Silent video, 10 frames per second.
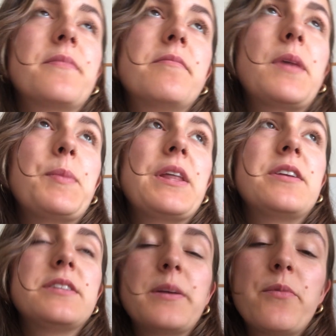Maybe there
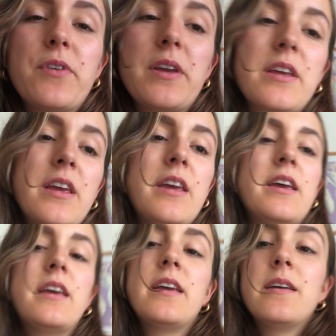is something
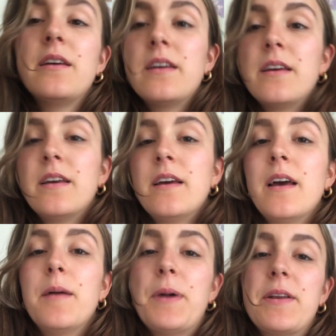
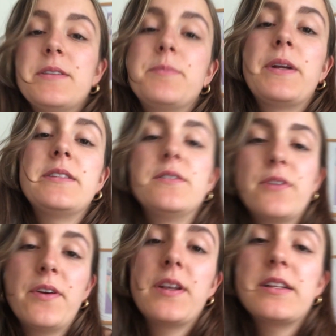about his presence for
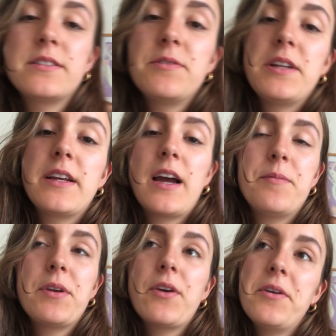her that's really
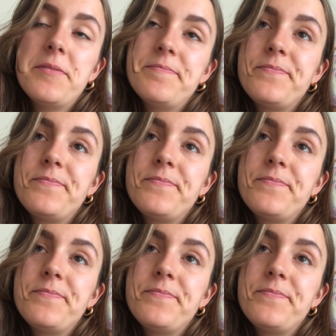calming her.